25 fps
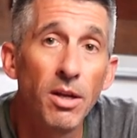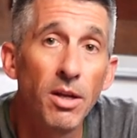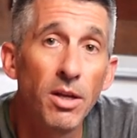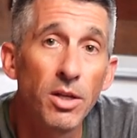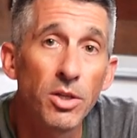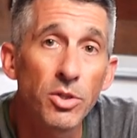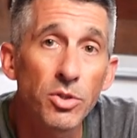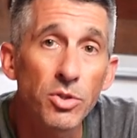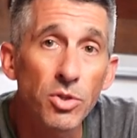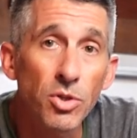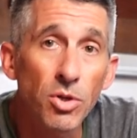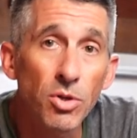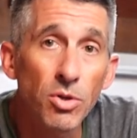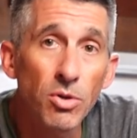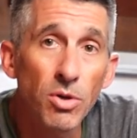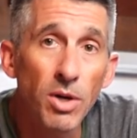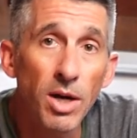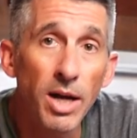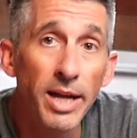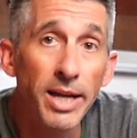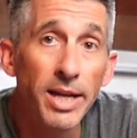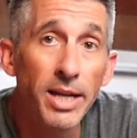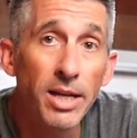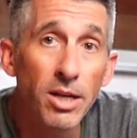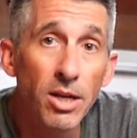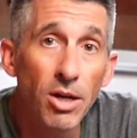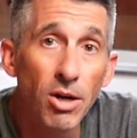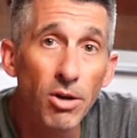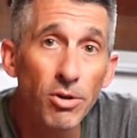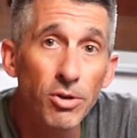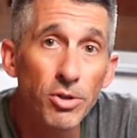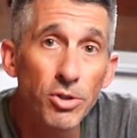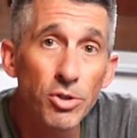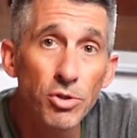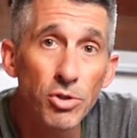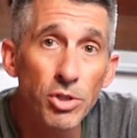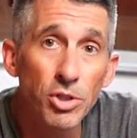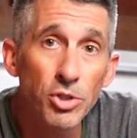So I
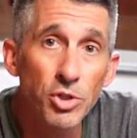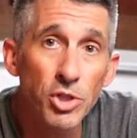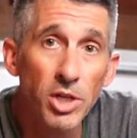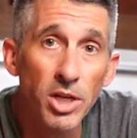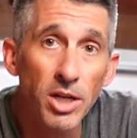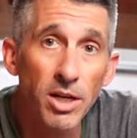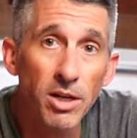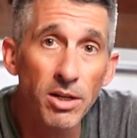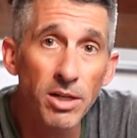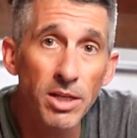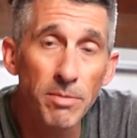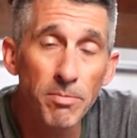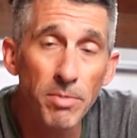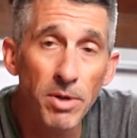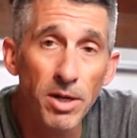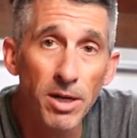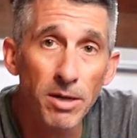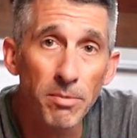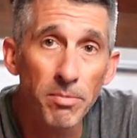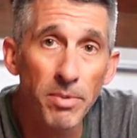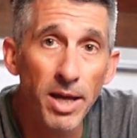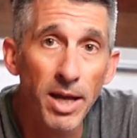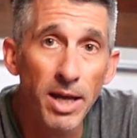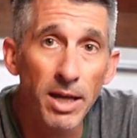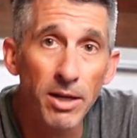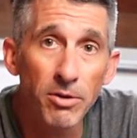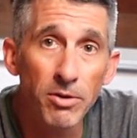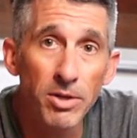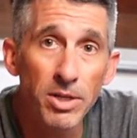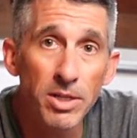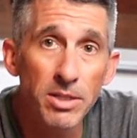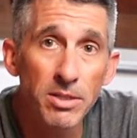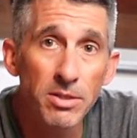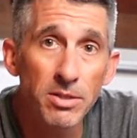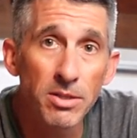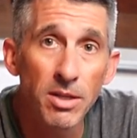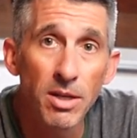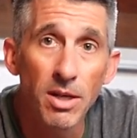encourage you to check out Epoch
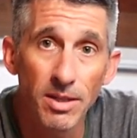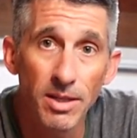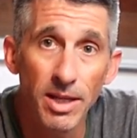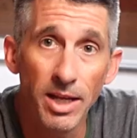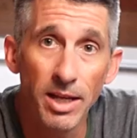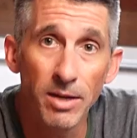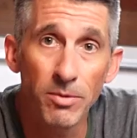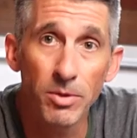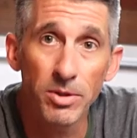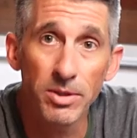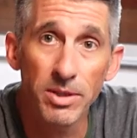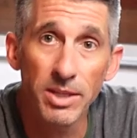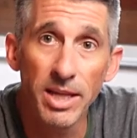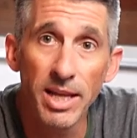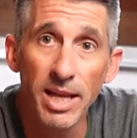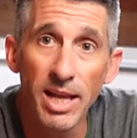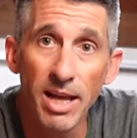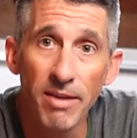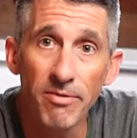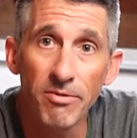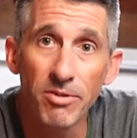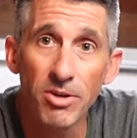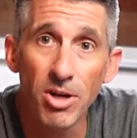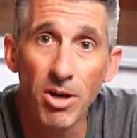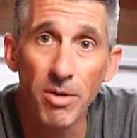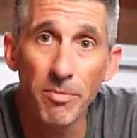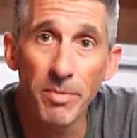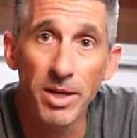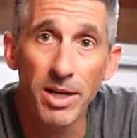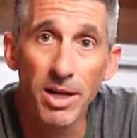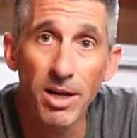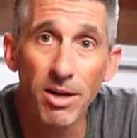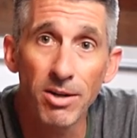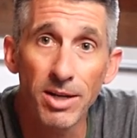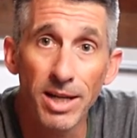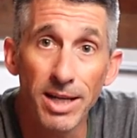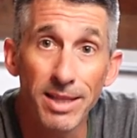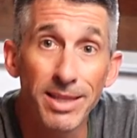Batteries, and what they have coming
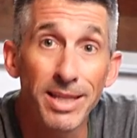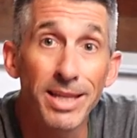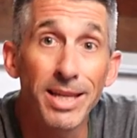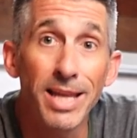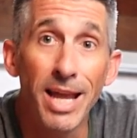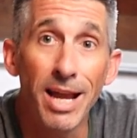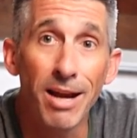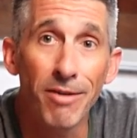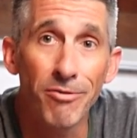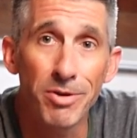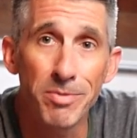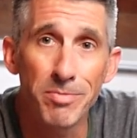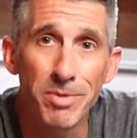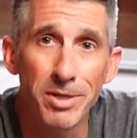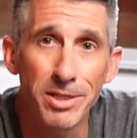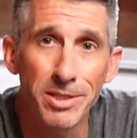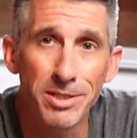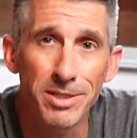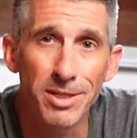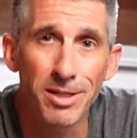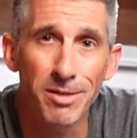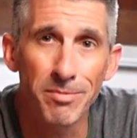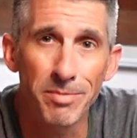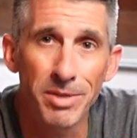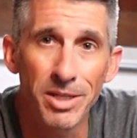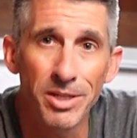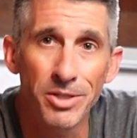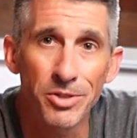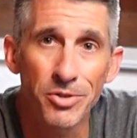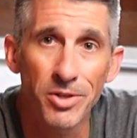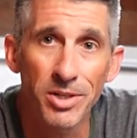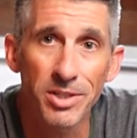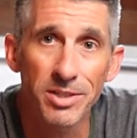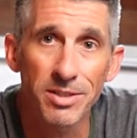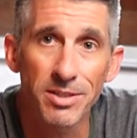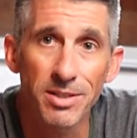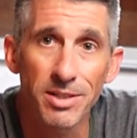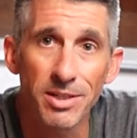out, I think everybody's going to be
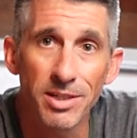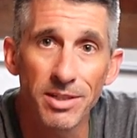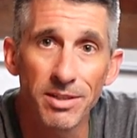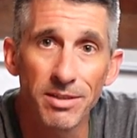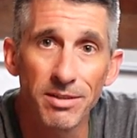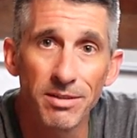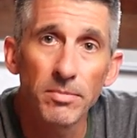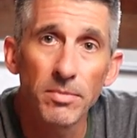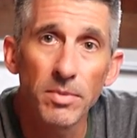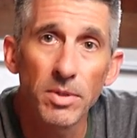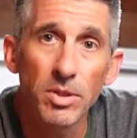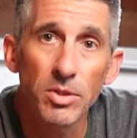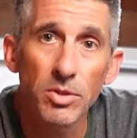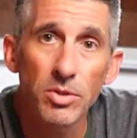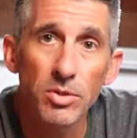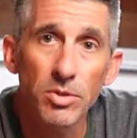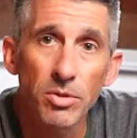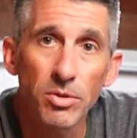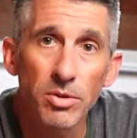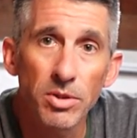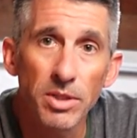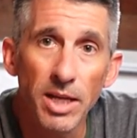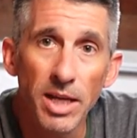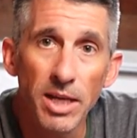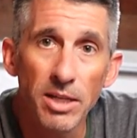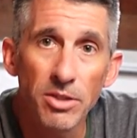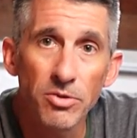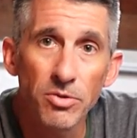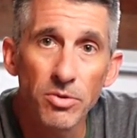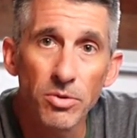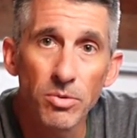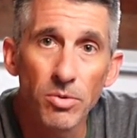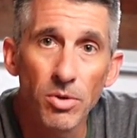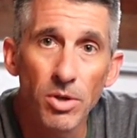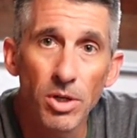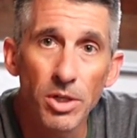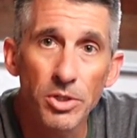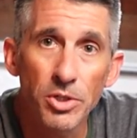interested in. So thanks for
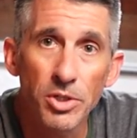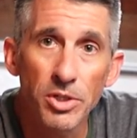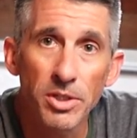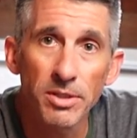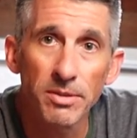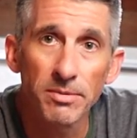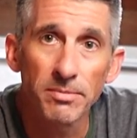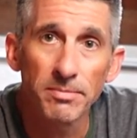watching.